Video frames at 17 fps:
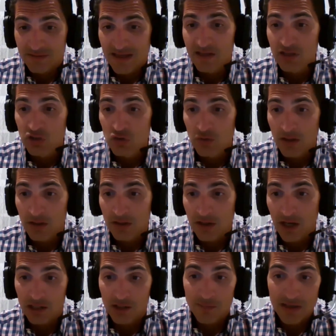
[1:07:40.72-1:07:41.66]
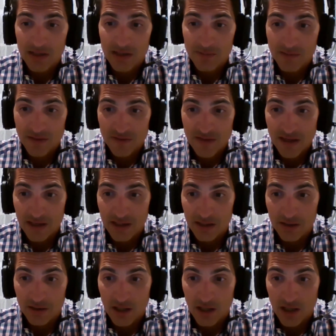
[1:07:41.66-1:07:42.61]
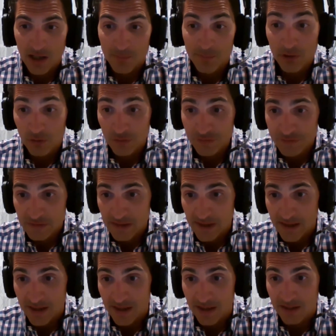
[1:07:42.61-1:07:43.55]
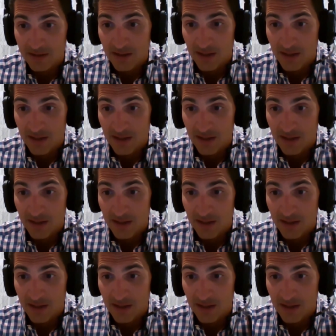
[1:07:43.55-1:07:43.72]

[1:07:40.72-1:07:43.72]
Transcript: 10-unit condominium that's getting built, and